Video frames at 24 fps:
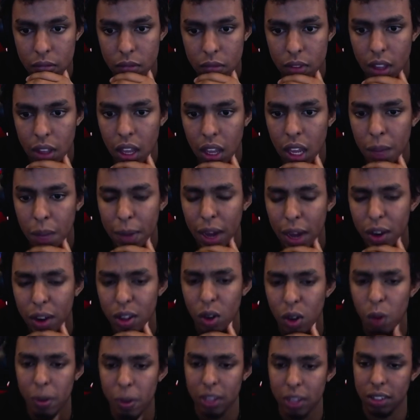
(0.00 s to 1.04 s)
damn, how do you
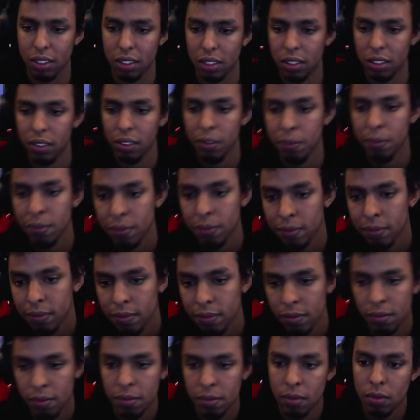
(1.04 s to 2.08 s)
know about this?
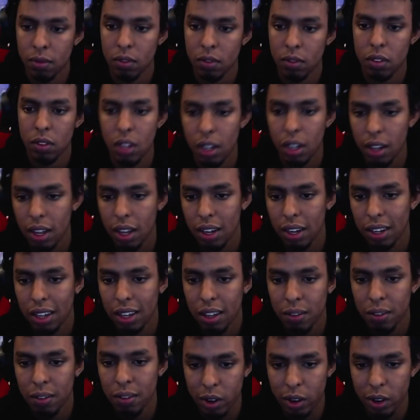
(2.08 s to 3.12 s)
To let
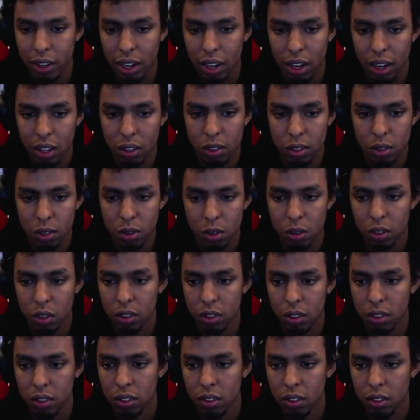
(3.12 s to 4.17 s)
live or die, they choose.
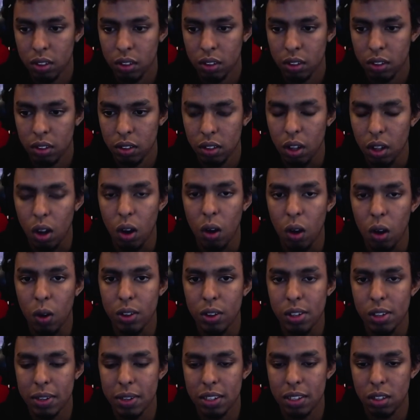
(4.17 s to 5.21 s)
Oh, he's
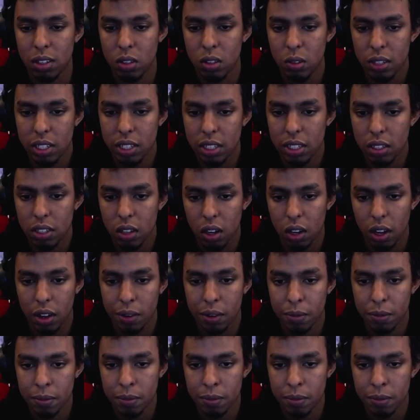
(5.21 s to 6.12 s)
talking about the two seeds. Okay.